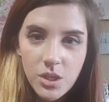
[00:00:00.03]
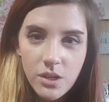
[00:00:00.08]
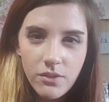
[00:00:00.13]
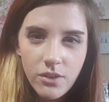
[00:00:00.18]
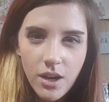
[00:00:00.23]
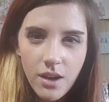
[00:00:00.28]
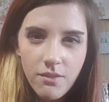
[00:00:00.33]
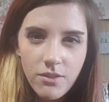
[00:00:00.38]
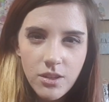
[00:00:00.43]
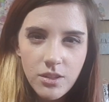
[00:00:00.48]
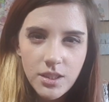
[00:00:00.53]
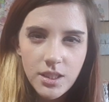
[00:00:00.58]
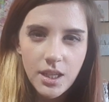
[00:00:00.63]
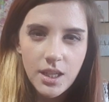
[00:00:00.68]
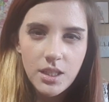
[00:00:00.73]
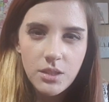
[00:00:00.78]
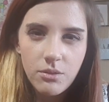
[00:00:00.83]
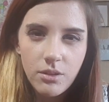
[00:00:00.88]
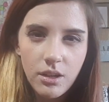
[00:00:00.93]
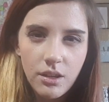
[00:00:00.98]
you ever have those
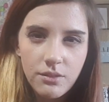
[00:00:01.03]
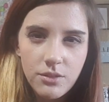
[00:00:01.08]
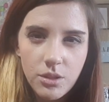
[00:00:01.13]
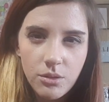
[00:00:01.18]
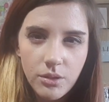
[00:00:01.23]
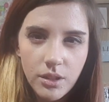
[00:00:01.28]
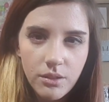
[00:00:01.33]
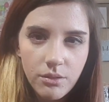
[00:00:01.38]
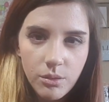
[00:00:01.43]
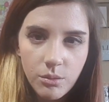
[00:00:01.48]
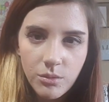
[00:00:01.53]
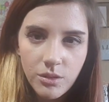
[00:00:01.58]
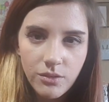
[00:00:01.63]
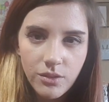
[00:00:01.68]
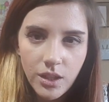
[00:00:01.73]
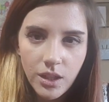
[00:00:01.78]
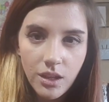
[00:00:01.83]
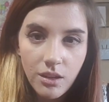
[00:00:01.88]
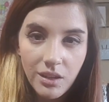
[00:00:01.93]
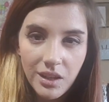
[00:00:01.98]
days where you have to refilm a
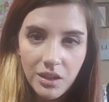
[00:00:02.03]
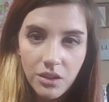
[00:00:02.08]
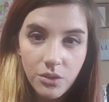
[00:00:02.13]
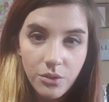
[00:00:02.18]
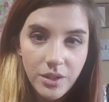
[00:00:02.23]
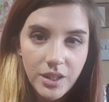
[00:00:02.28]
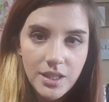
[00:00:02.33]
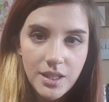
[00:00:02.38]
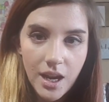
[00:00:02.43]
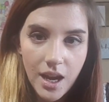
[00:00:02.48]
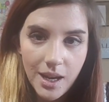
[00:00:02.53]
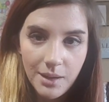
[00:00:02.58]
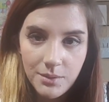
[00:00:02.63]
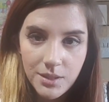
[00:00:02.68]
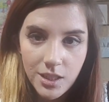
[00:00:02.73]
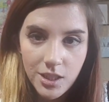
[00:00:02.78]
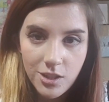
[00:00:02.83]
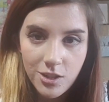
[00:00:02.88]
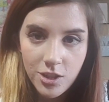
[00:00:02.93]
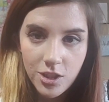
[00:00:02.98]
video like 3 times
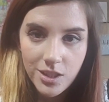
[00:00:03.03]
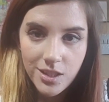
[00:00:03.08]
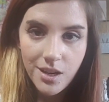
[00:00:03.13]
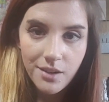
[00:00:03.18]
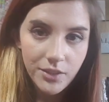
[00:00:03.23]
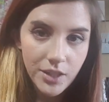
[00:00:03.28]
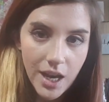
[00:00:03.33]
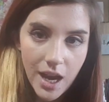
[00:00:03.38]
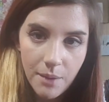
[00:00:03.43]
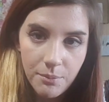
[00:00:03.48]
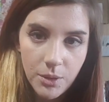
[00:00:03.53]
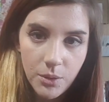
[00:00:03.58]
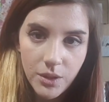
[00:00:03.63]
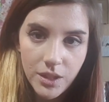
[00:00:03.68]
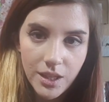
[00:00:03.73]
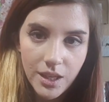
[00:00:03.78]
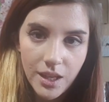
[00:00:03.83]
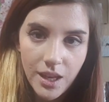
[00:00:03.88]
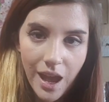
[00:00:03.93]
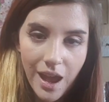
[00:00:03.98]
because you're just never happy
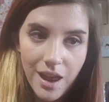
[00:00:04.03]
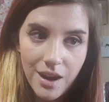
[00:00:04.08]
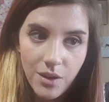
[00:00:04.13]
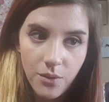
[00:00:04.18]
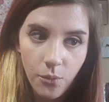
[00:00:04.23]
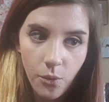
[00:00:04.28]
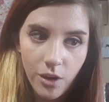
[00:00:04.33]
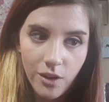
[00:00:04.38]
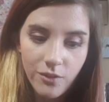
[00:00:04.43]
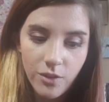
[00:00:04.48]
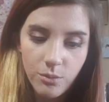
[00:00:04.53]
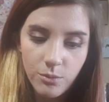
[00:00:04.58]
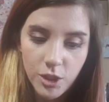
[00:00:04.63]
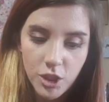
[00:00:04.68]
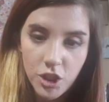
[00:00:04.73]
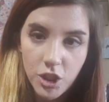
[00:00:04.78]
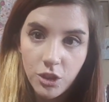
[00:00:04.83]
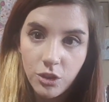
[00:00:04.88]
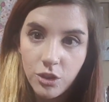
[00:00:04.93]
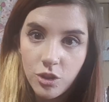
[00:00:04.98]
with it, and in one of them your
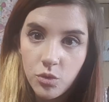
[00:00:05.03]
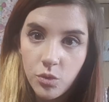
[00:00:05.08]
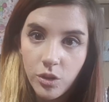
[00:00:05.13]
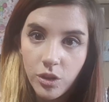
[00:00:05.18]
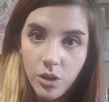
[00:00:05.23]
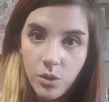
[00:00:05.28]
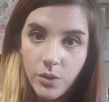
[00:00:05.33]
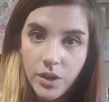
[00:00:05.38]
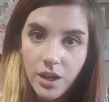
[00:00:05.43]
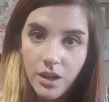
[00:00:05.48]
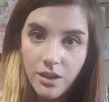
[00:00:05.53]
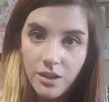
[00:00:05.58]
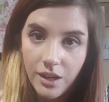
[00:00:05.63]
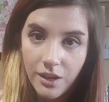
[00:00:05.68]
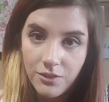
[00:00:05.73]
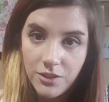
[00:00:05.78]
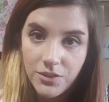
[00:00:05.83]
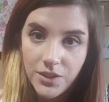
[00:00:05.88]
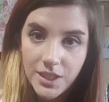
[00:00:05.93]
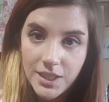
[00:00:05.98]
shirt looks really weird and you
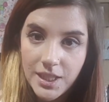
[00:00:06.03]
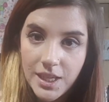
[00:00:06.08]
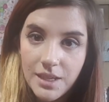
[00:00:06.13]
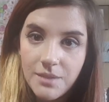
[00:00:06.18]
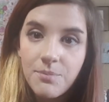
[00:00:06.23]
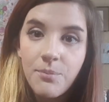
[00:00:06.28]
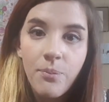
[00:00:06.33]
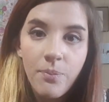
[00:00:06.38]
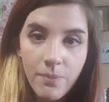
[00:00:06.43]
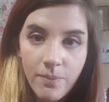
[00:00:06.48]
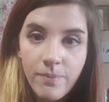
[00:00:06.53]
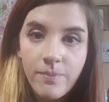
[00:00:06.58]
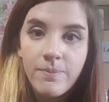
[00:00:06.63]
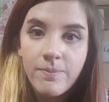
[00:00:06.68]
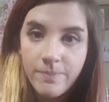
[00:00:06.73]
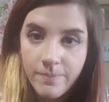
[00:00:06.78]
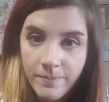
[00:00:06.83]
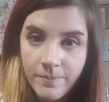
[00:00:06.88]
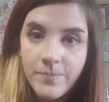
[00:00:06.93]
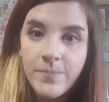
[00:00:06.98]
have to fix it?
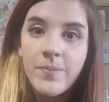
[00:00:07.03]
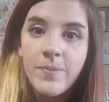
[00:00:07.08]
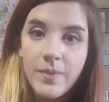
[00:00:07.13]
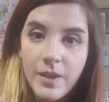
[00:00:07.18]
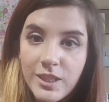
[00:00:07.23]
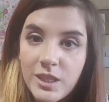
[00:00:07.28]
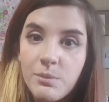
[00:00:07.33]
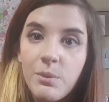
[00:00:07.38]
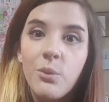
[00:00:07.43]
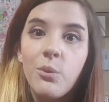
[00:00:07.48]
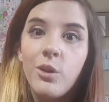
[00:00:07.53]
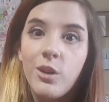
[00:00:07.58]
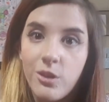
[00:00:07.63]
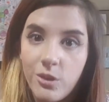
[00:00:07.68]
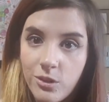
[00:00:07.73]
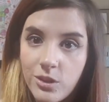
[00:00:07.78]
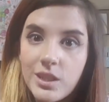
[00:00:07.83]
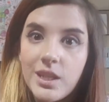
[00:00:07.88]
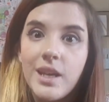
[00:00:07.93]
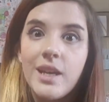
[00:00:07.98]
It's been one of
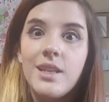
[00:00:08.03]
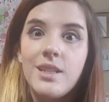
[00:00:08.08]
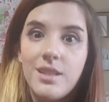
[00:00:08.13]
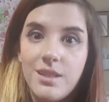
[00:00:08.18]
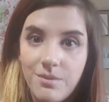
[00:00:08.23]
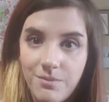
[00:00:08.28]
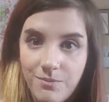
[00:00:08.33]
those days.